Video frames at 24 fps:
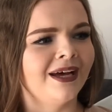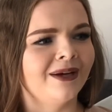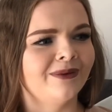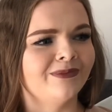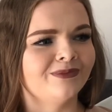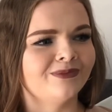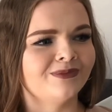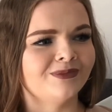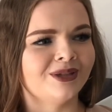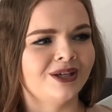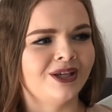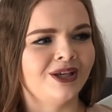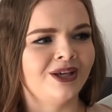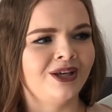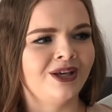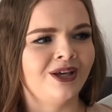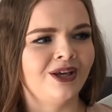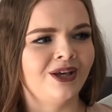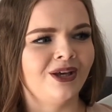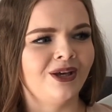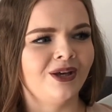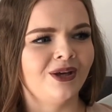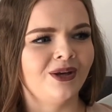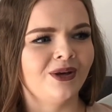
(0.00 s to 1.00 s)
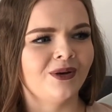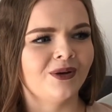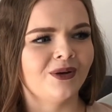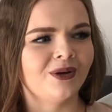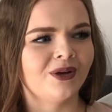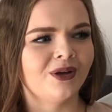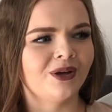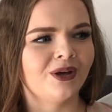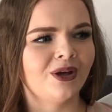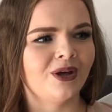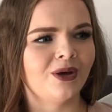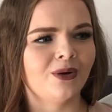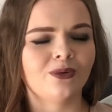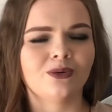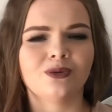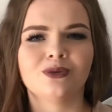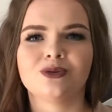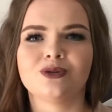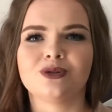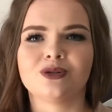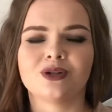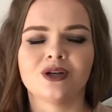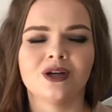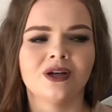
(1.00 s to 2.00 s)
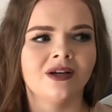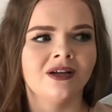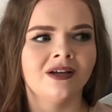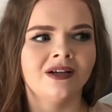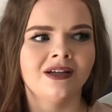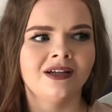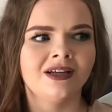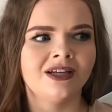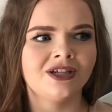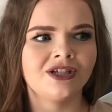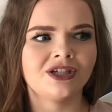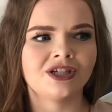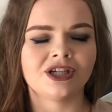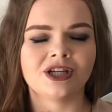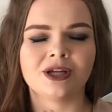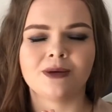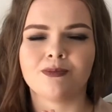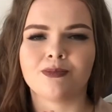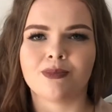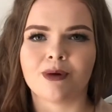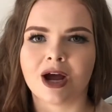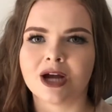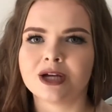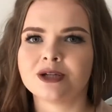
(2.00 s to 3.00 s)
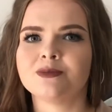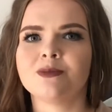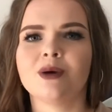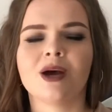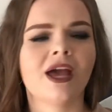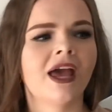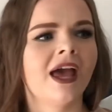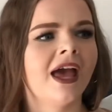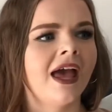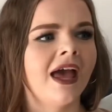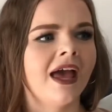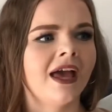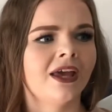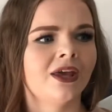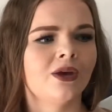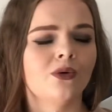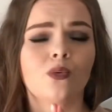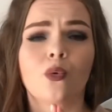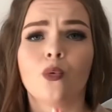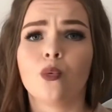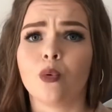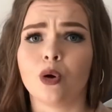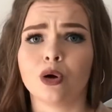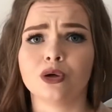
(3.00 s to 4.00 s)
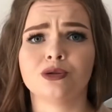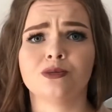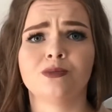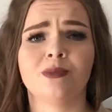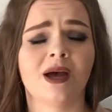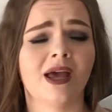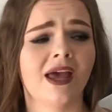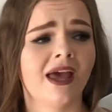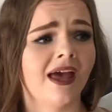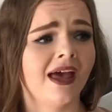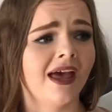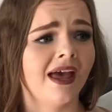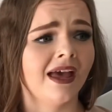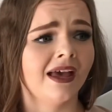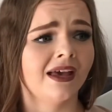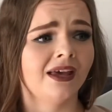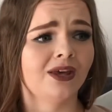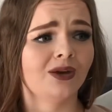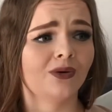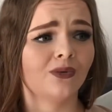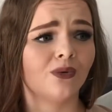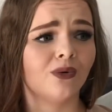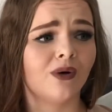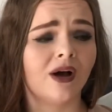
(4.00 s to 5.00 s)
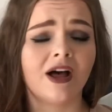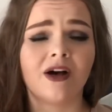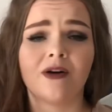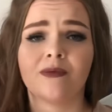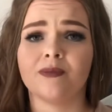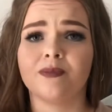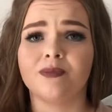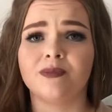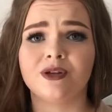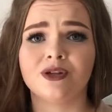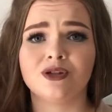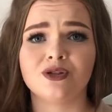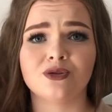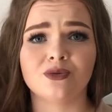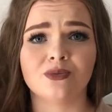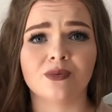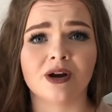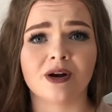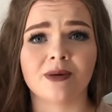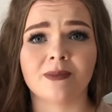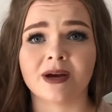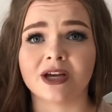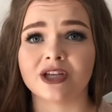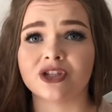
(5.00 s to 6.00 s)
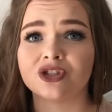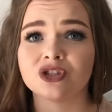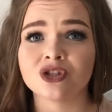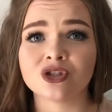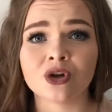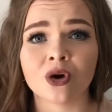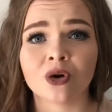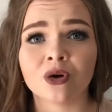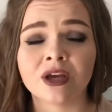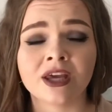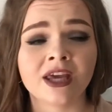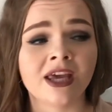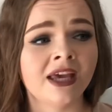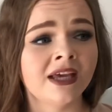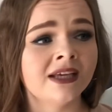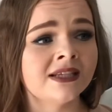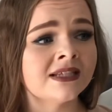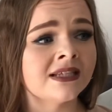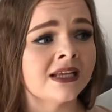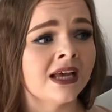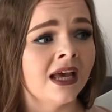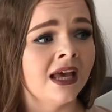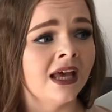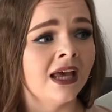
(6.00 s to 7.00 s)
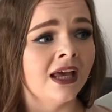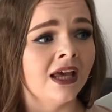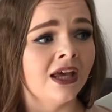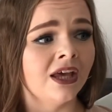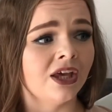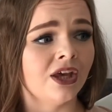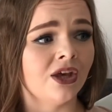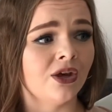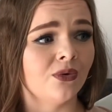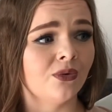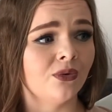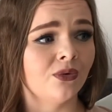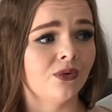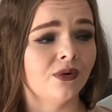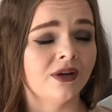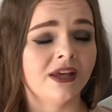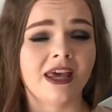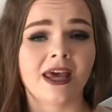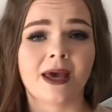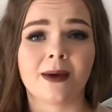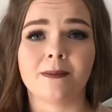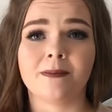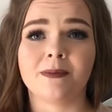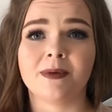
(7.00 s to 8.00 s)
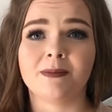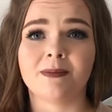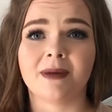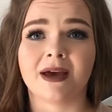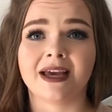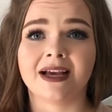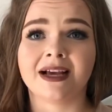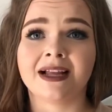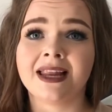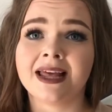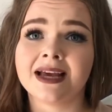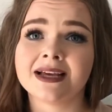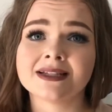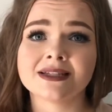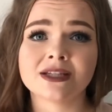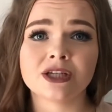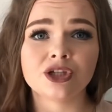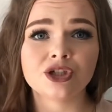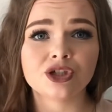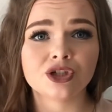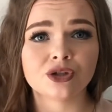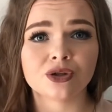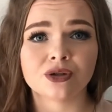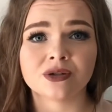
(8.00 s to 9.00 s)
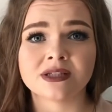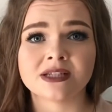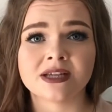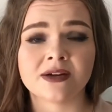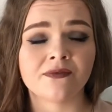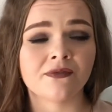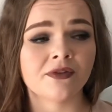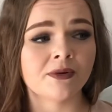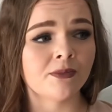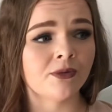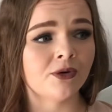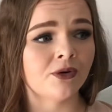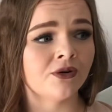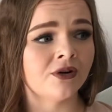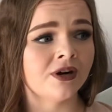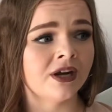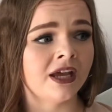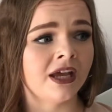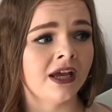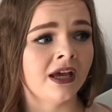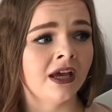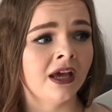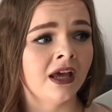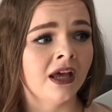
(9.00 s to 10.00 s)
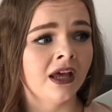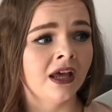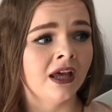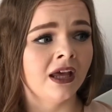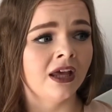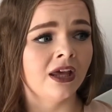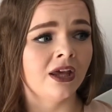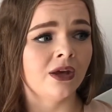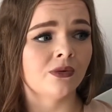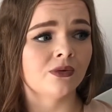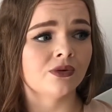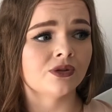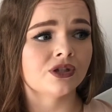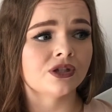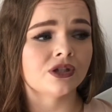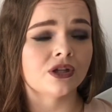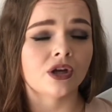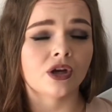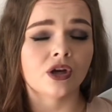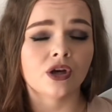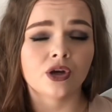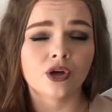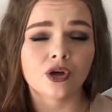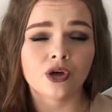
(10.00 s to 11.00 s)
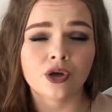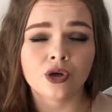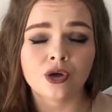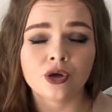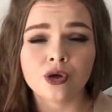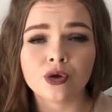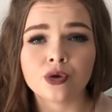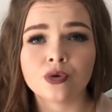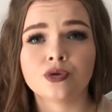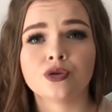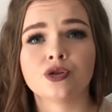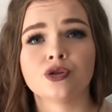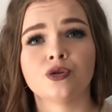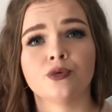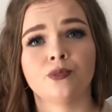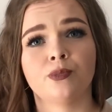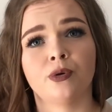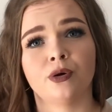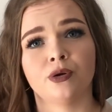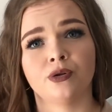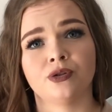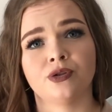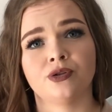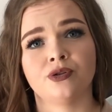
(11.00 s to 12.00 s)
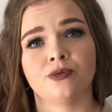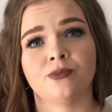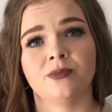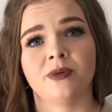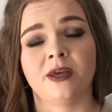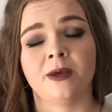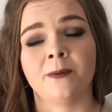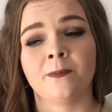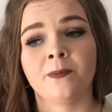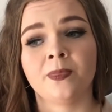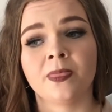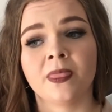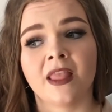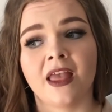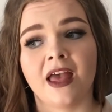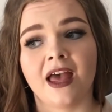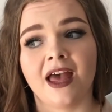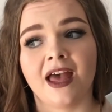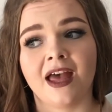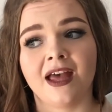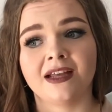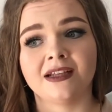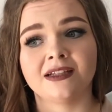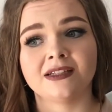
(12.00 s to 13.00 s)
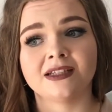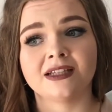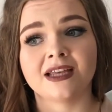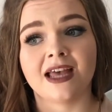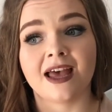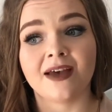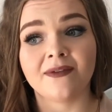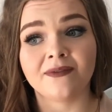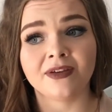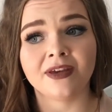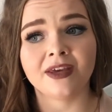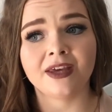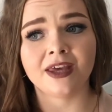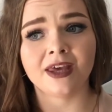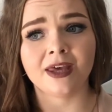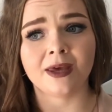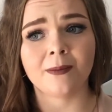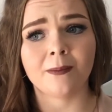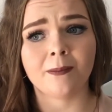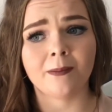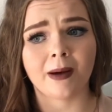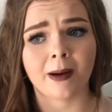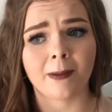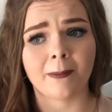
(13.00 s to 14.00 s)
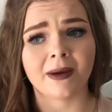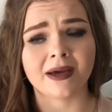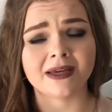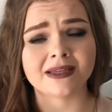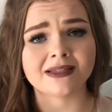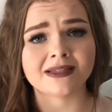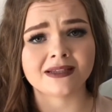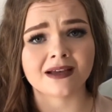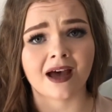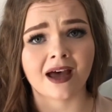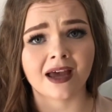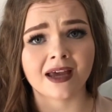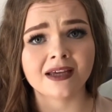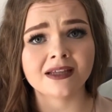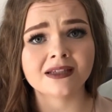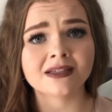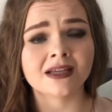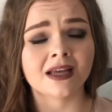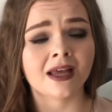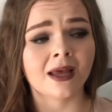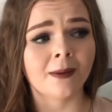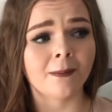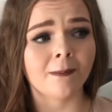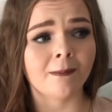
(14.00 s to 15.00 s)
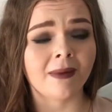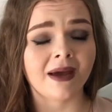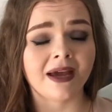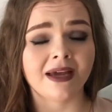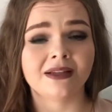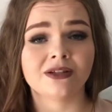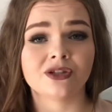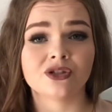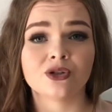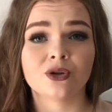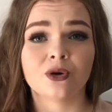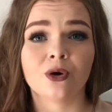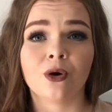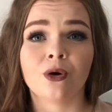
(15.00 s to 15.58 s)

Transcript: He would literally brush my hair, he will wash my hair, he will help me to wear my stockings, he will get me my Clexane shots every morning. He was huge support to me, and having him by my side made this whole